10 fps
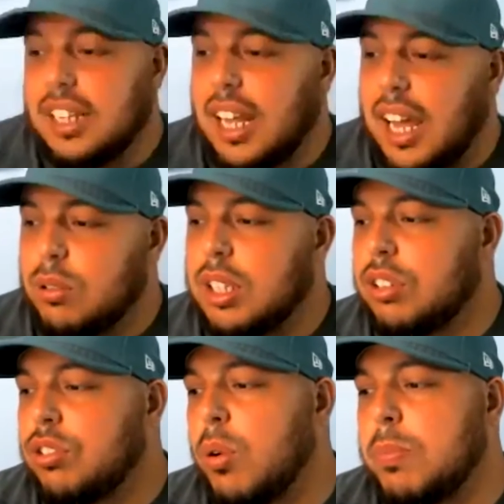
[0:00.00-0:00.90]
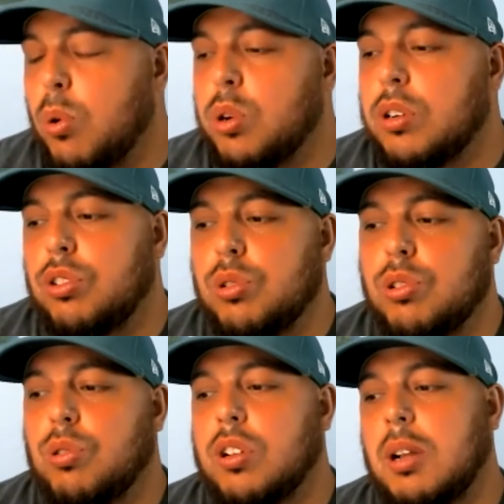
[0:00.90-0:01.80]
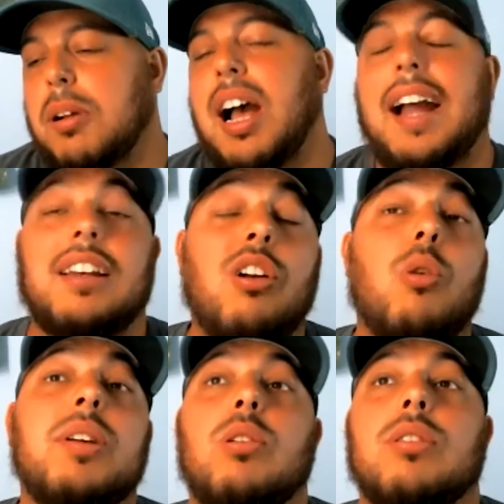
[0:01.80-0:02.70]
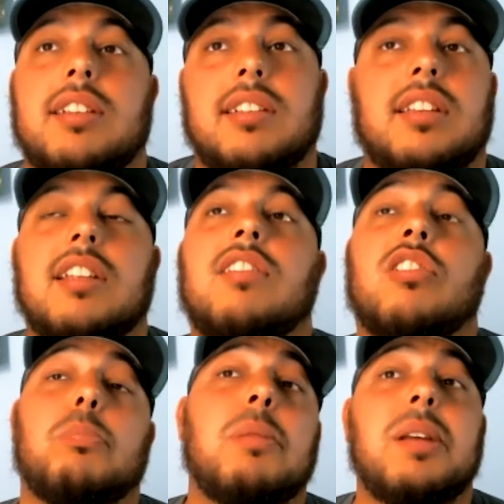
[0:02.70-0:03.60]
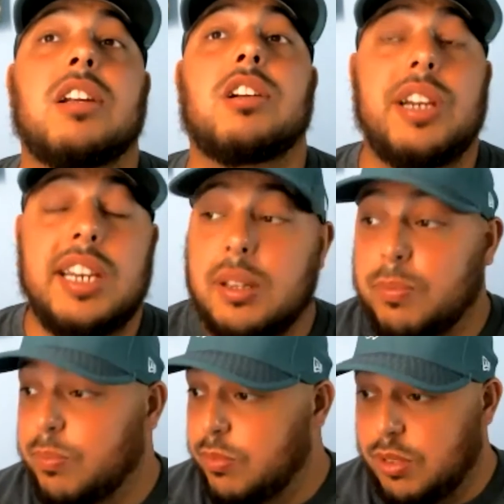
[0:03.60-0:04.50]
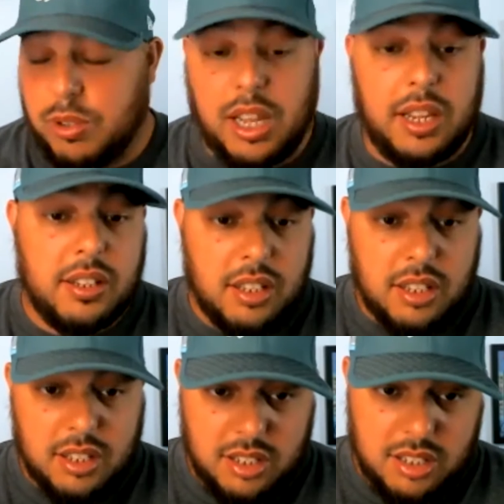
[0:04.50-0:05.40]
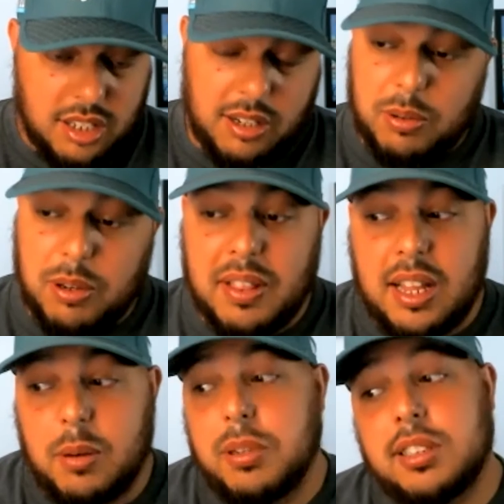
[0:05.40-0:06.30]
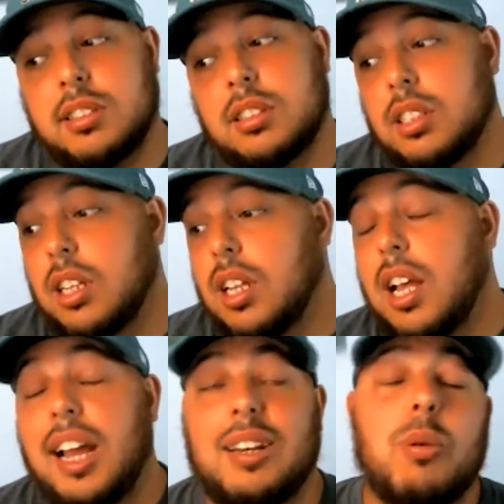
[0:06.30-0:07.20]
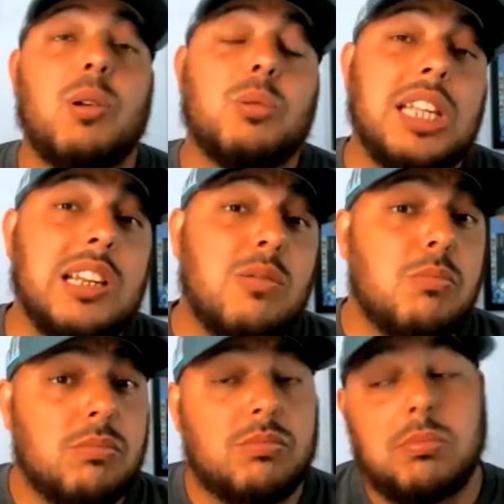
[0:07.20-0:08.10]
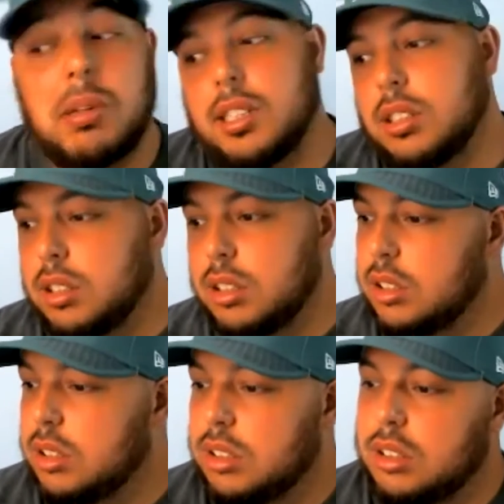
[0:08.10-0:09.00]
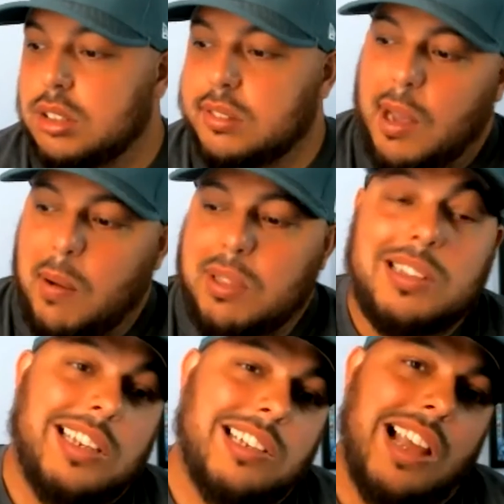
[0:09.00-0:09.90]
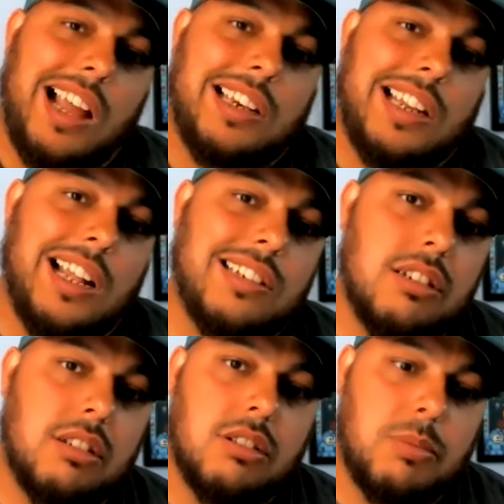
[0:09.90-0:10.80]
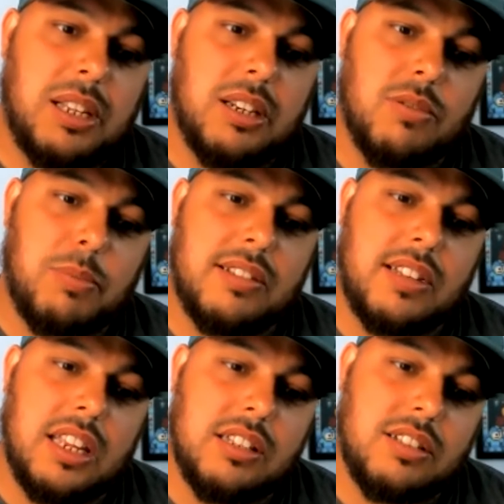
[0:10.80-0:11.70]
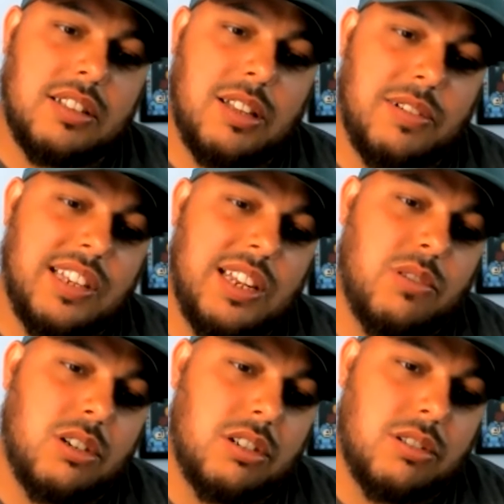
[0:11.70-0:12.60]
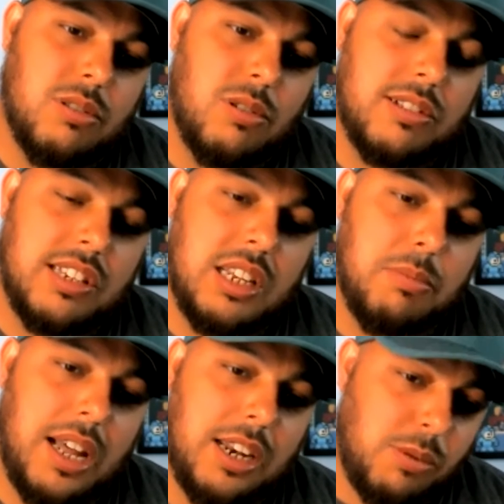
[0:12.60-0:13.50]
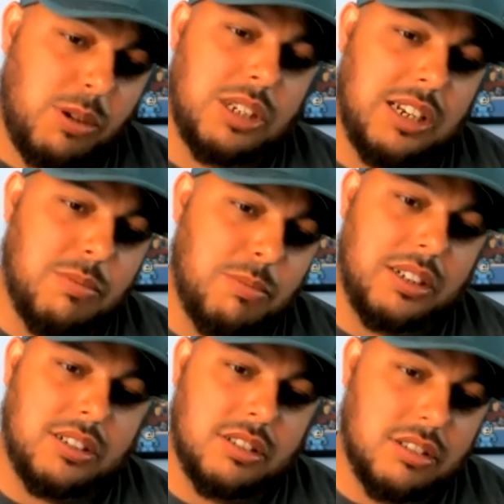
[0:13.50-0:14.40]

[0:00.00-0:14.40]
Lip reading: don't think Joey Porter Jr. is going to come out. I know we don't necessarily. This is me being greedy, okay? Because we have a lot of picks. I know we don't need them, but I would love to see Jahan Dotson. Speaking of Penn State, the receiver on our team. I know we don't need him, but